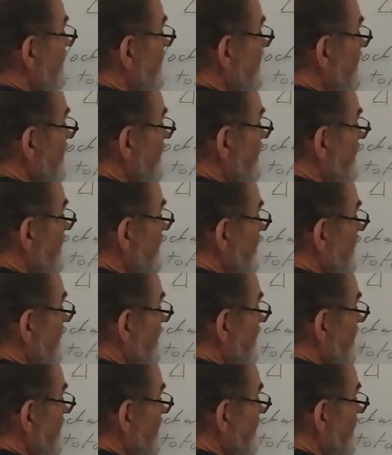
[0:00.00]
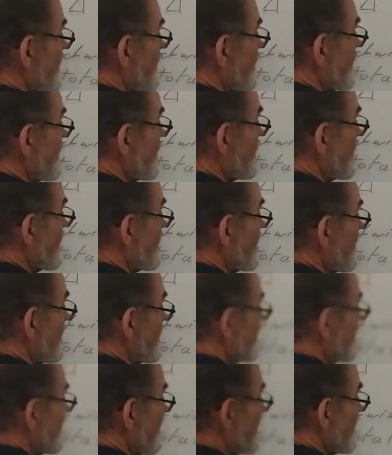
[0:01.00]

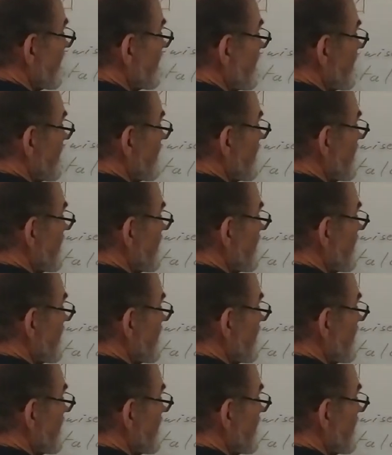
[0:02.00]
Nobody speaks.